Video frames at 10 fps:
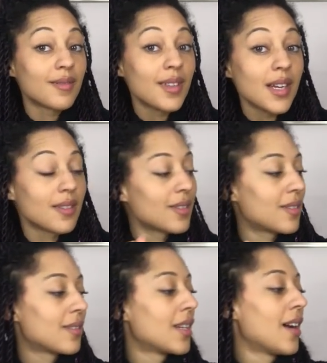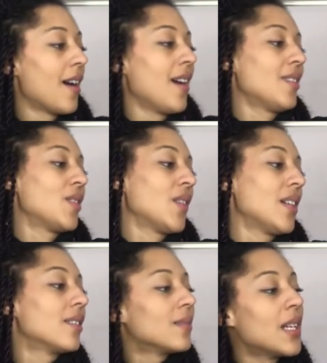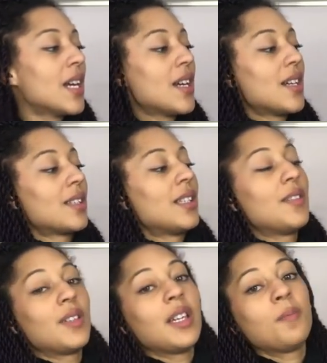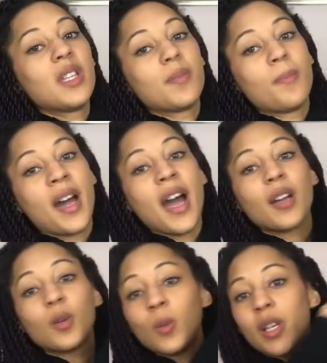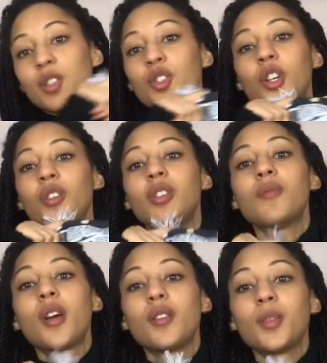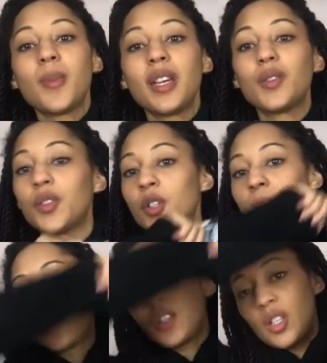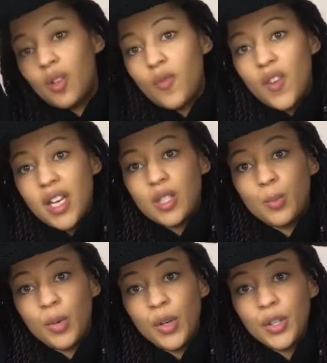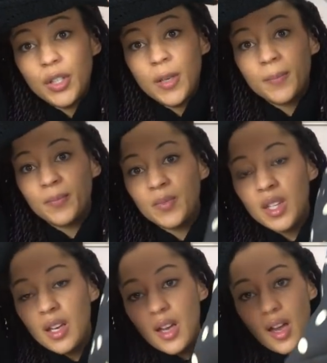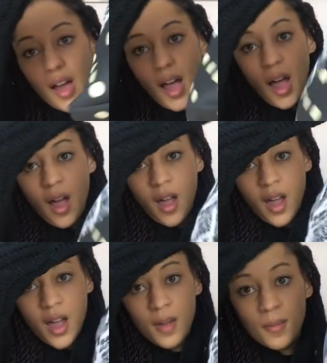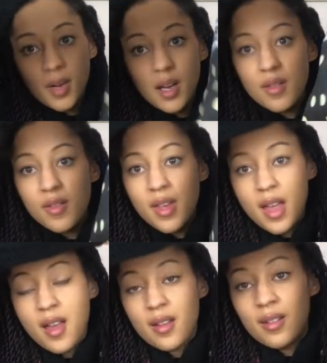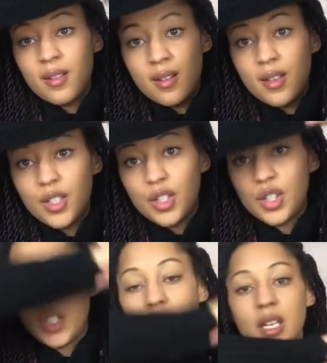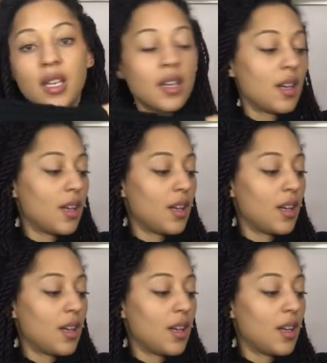this out of it. It's living in this bag, which Josie Rose made for me. She's on Facebook. Um, then she